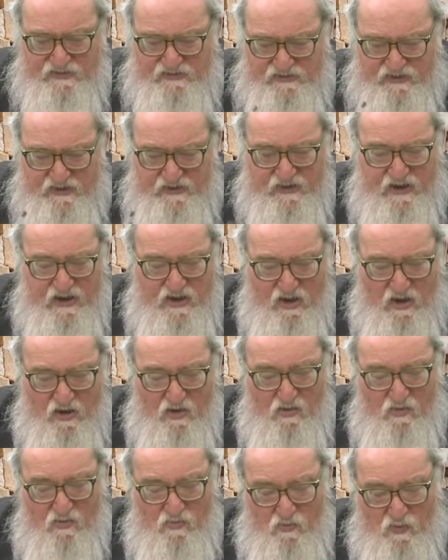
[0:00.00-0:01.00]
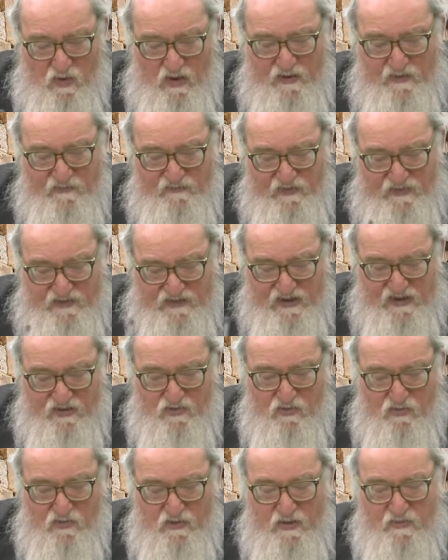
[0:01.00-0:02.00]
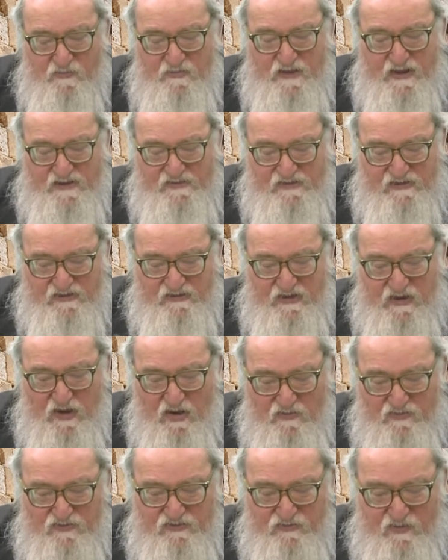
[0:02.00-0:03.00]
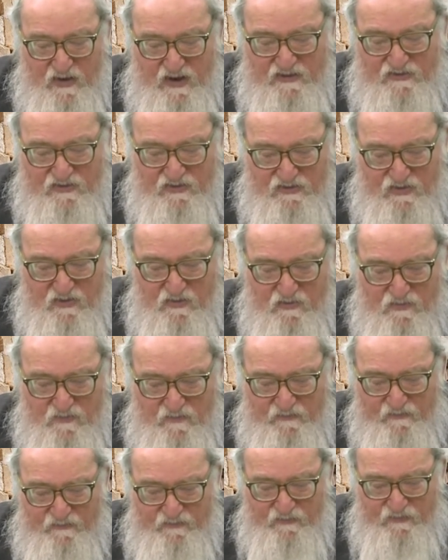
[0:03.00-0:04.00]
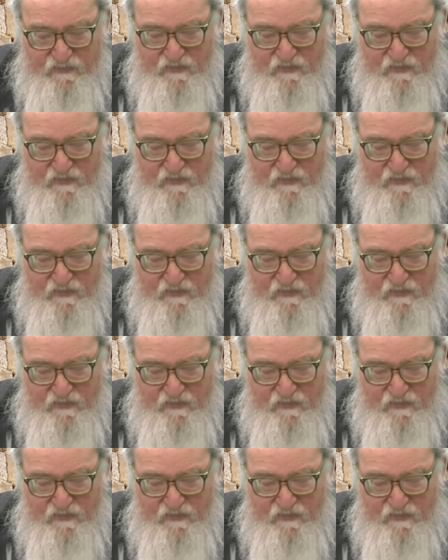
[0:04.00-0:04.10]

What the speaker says: Tzidkiyahu, one of the tikkunim that Tzidkiyahu is trying to do,